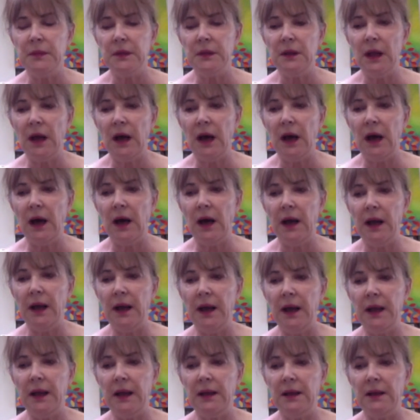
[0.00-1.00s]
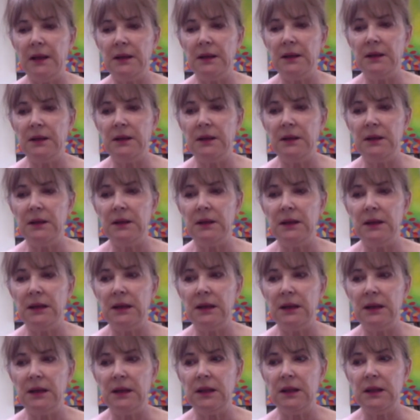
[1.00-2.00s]
I
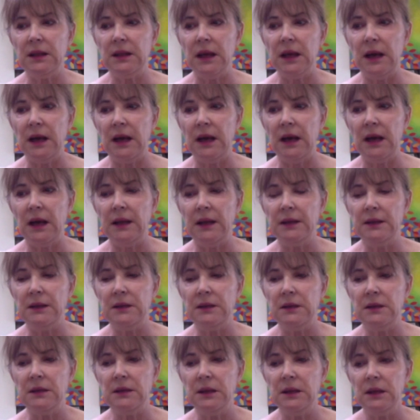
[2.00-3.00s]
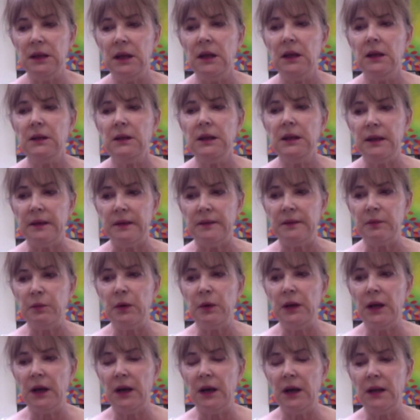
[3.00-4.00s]
think that, yes,
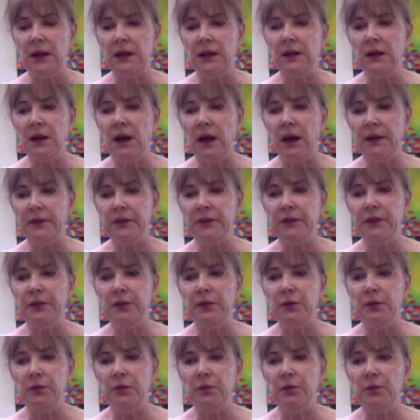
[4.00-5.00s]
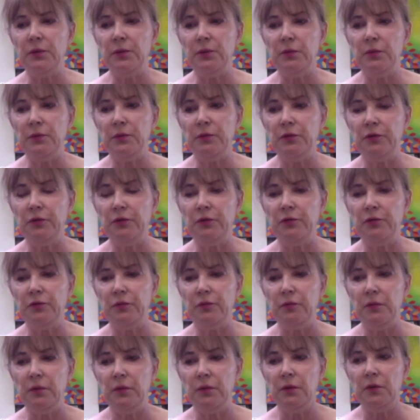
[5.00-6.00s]
when I got to
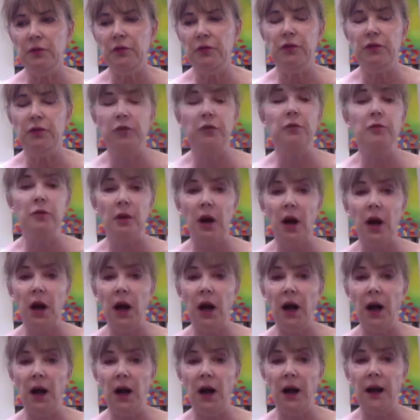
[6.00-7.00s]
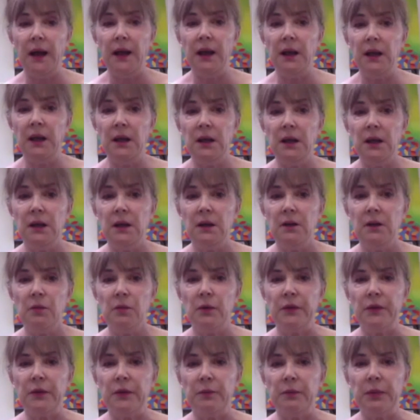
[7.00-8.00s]
junior high
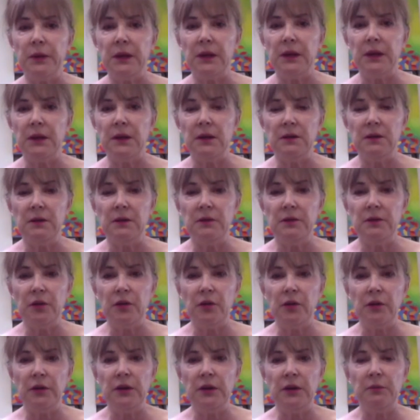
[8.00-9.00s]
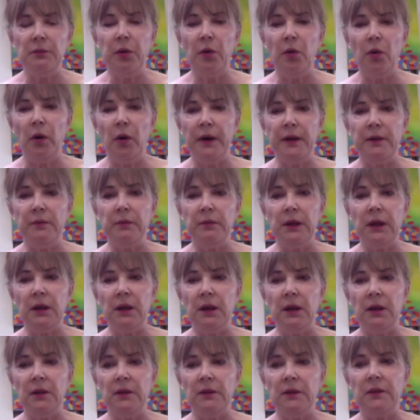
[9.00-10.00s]
was a big turning point,
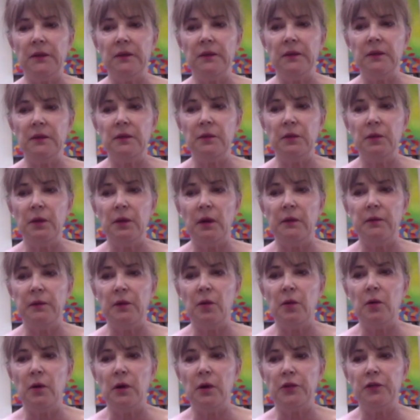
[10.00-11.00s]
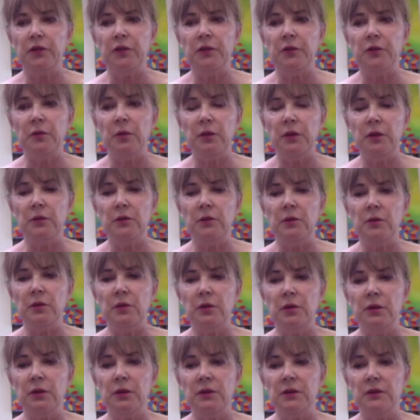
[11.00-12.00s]
because of course you
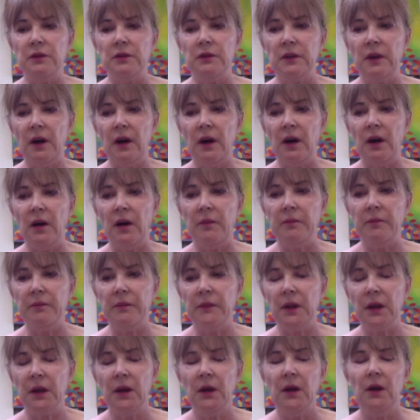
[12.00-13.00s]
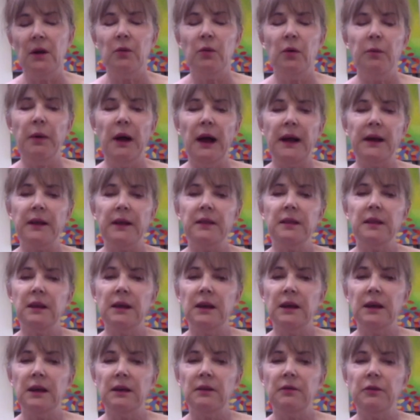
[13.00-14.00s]
couldn't, well, back
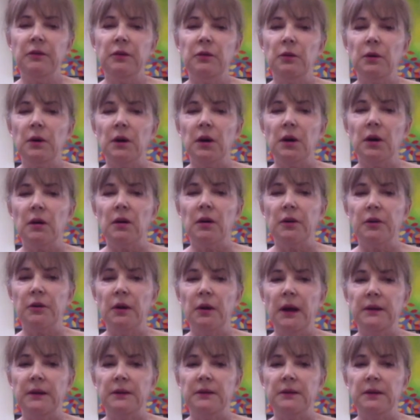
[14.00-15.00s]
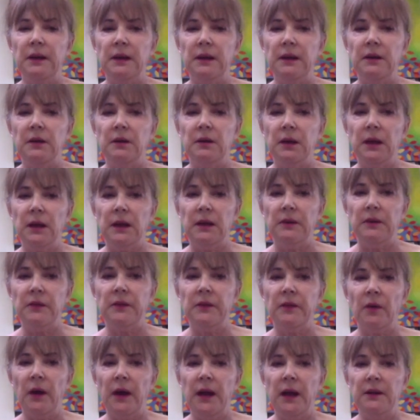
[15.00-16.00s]
then, if you were a girl, you had to take cooking.
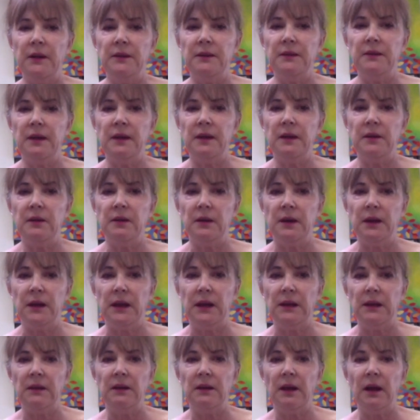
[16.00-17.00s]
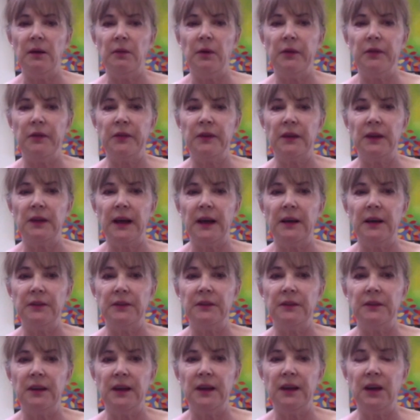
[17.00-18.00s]
So I had to take cooking. I wasn't allowed
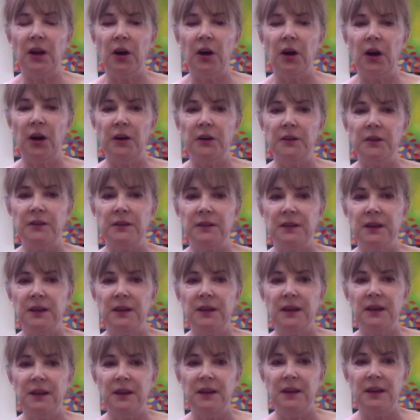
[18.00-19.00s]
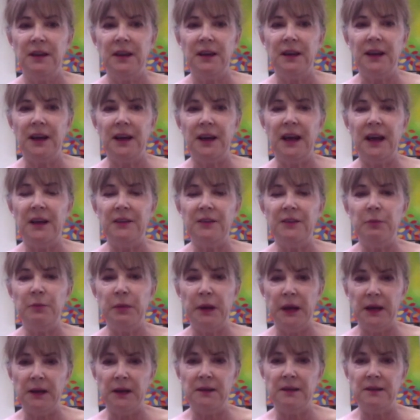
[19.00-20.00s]
to take art. And I had to
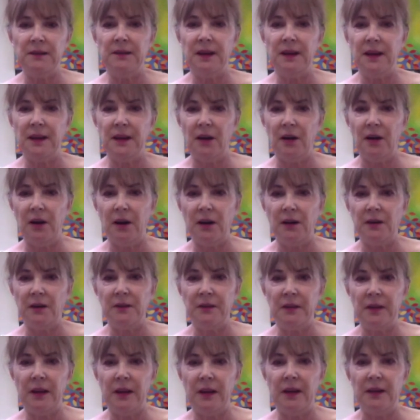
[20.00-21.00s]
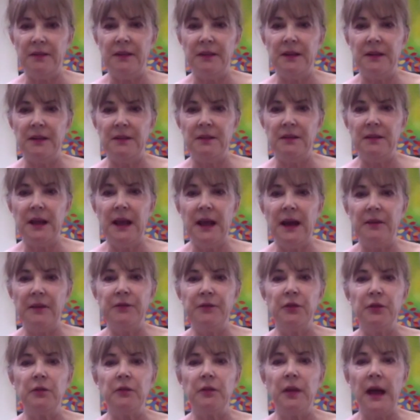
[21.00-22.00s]
beg to take art. And then
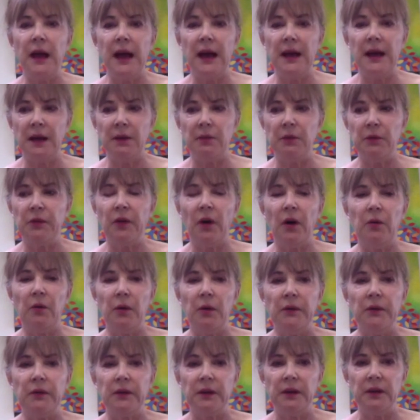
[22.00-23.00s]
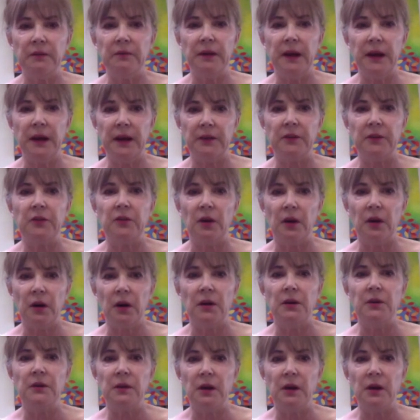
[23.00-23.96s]
after that, I was always in advanced art.